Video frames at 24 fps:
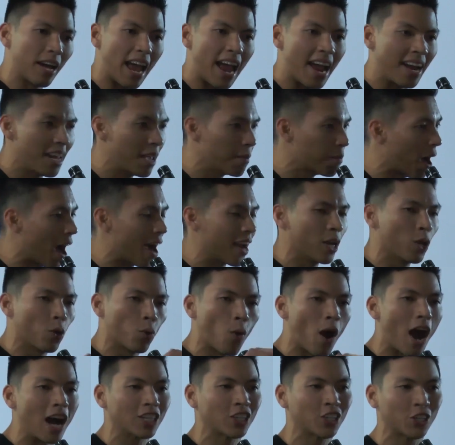
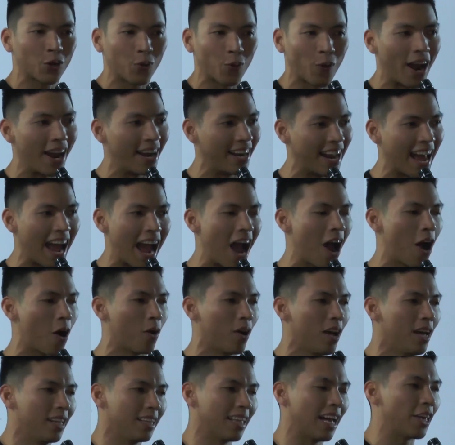anybody watching right
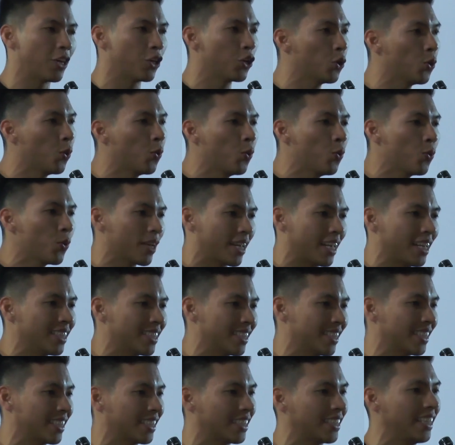now, that you can
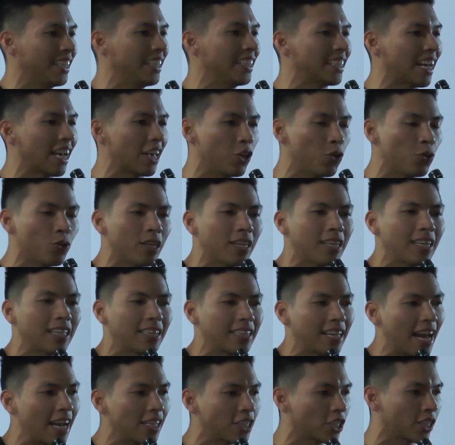see that you can get
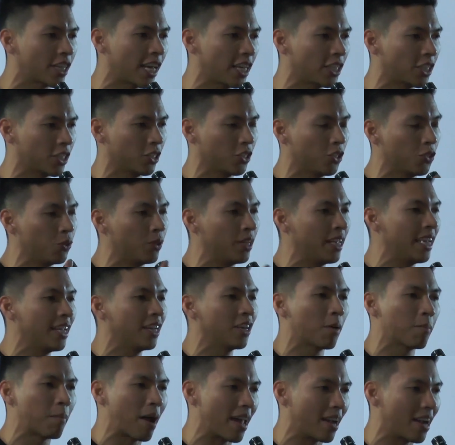the education you
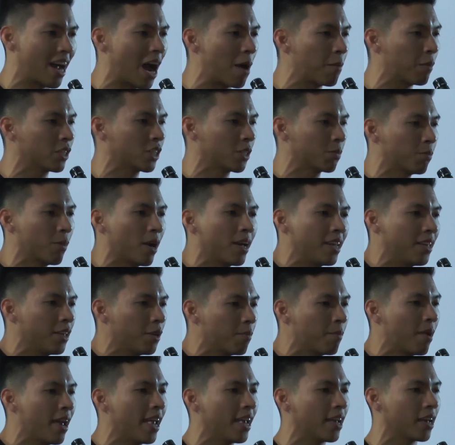need no matter how much money
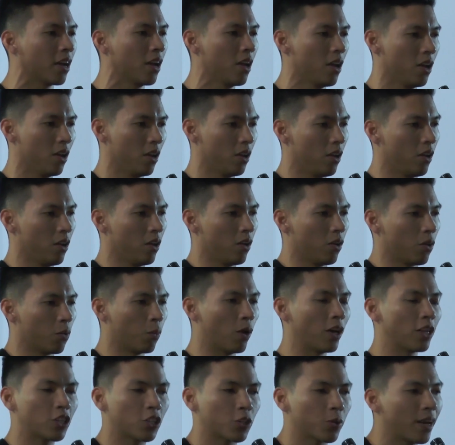you make,
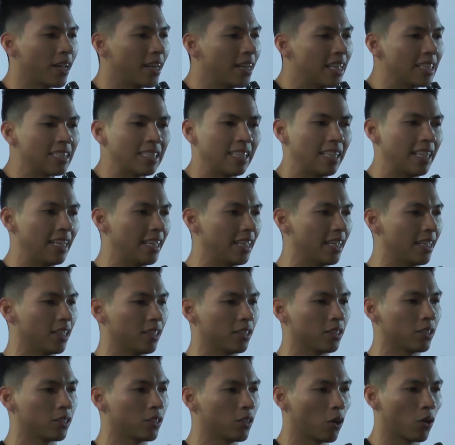what your ethnicity
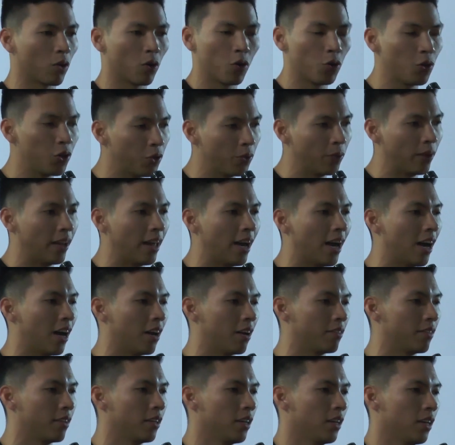is, or who you
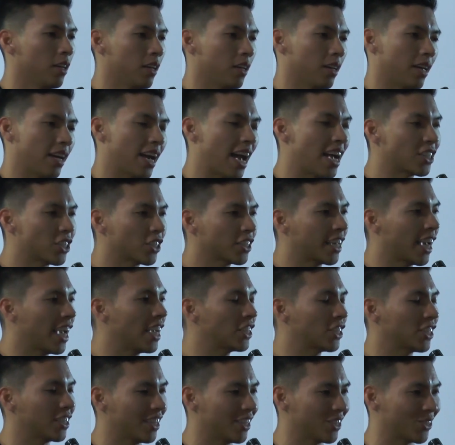love.
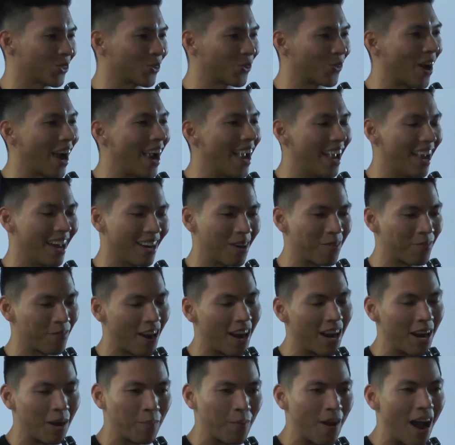Education is a right, and I'm
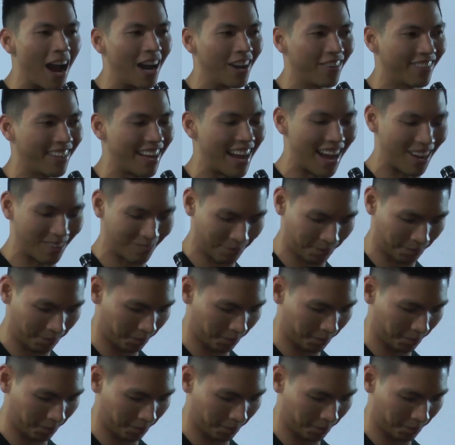very proud of that.